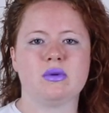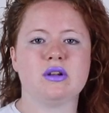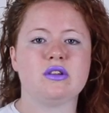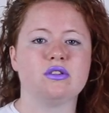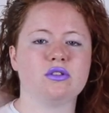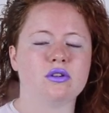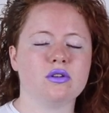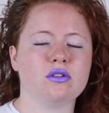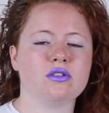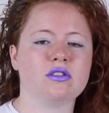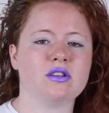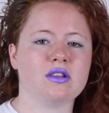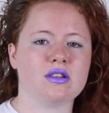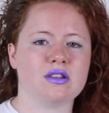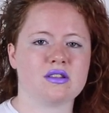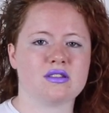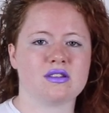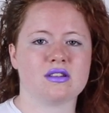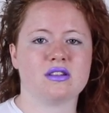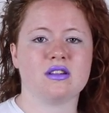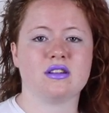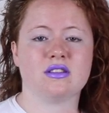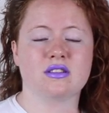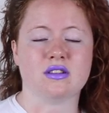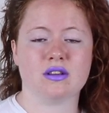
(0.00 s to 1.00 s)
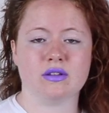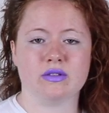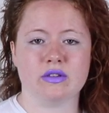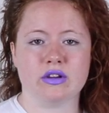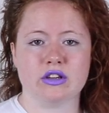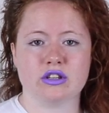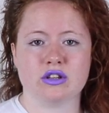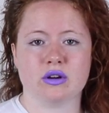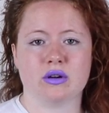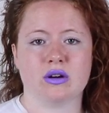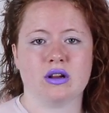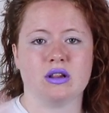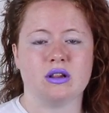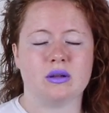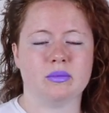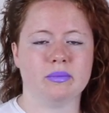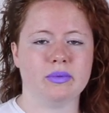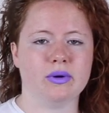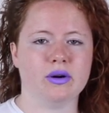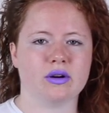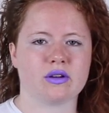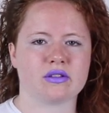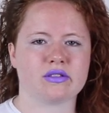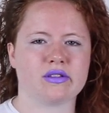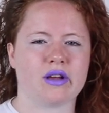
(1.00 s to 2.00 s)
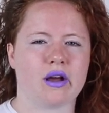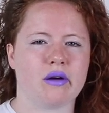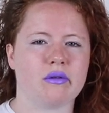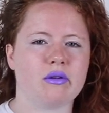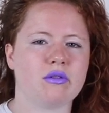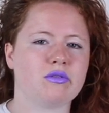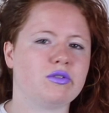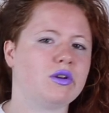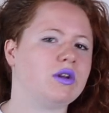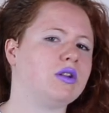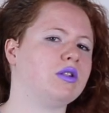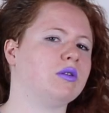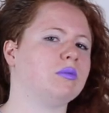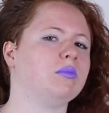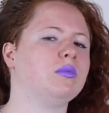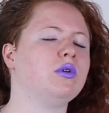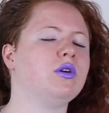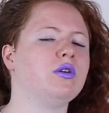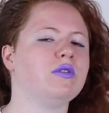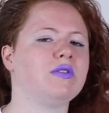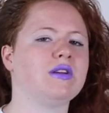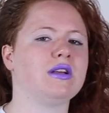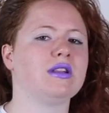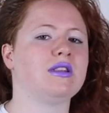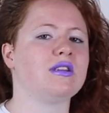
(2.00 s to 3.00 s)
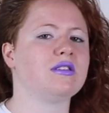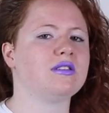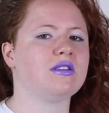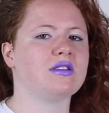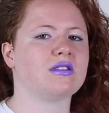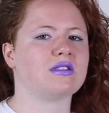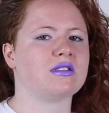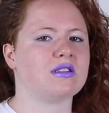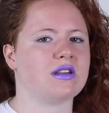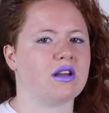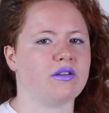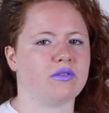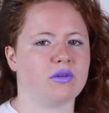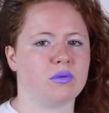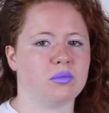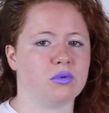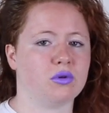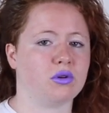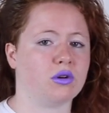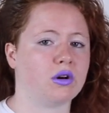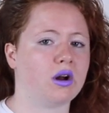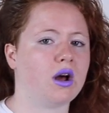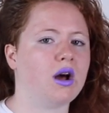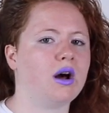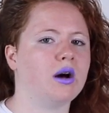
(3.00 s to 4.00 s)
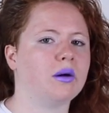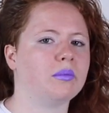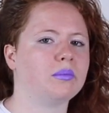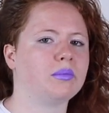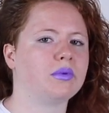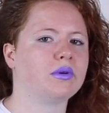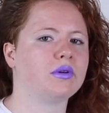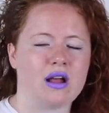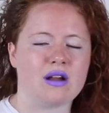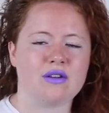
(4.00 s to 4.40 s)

We do see this in the TV show and in the books, however in the movie this is never brought up.